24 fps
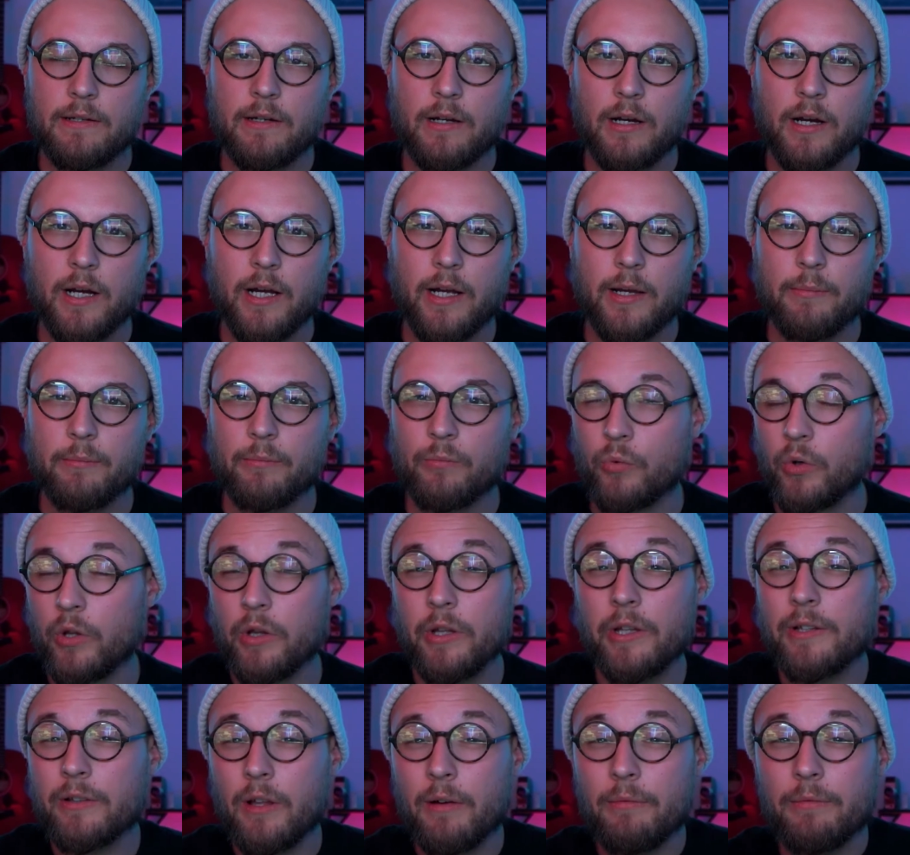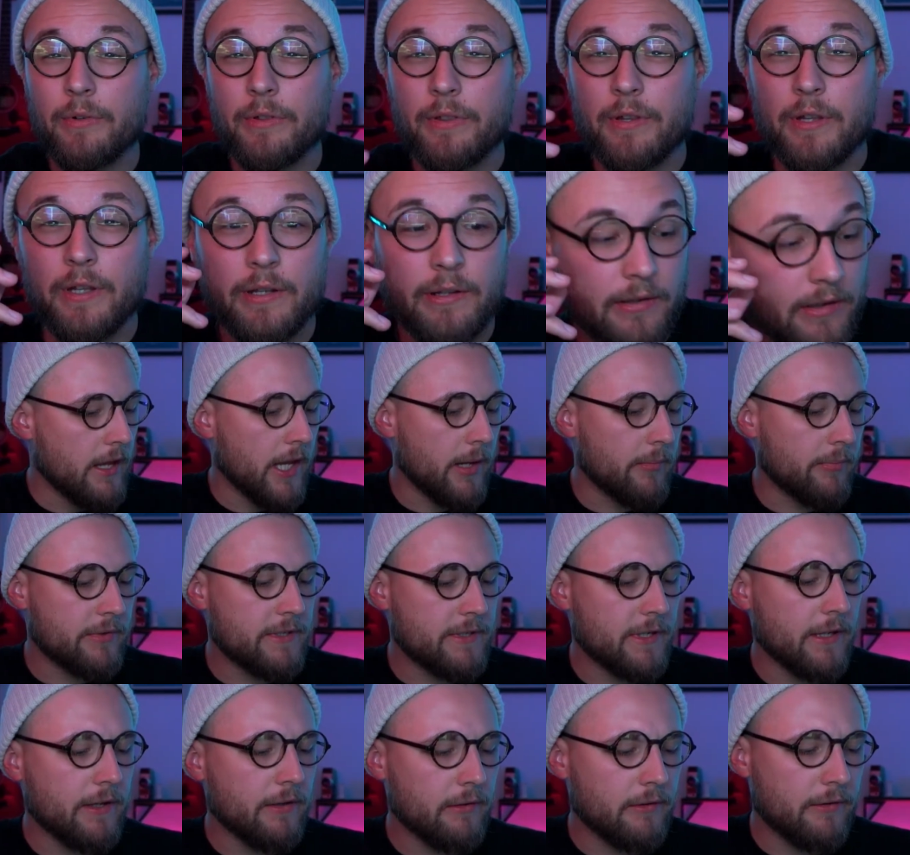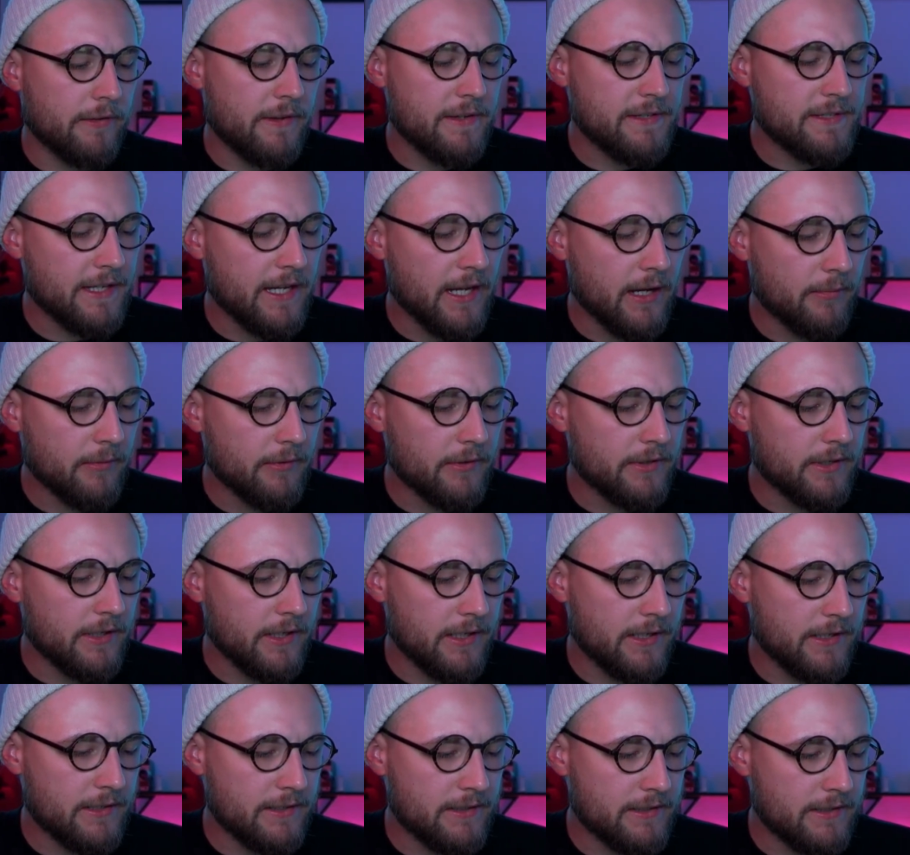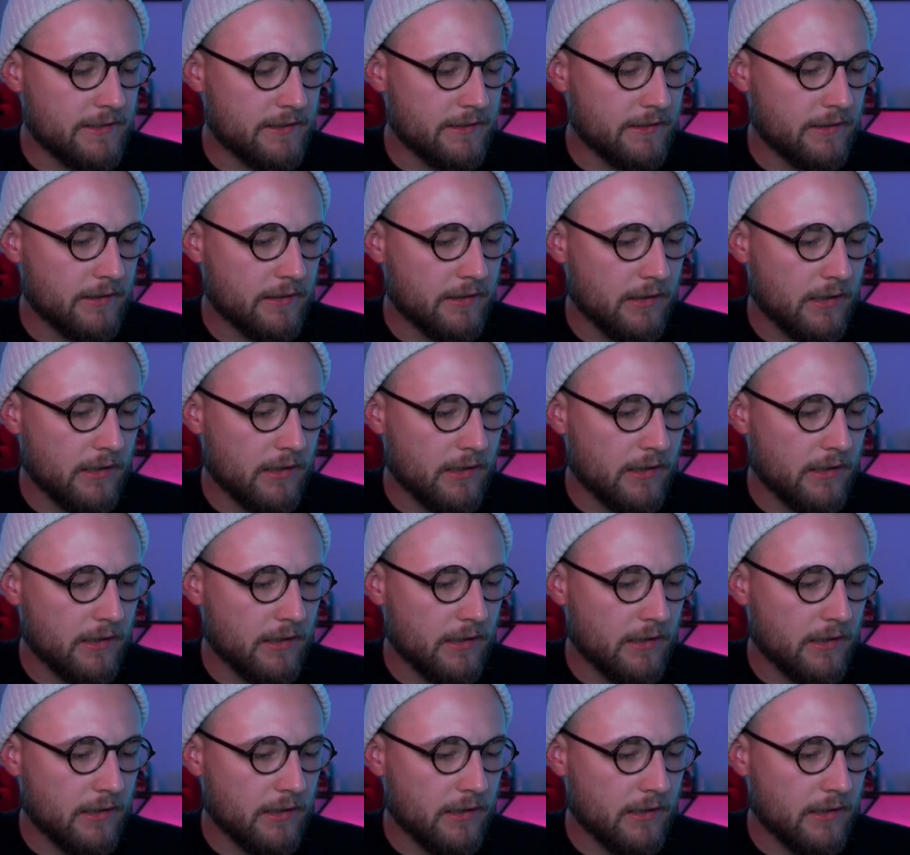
I'm really in love with it. In particular, this camera is,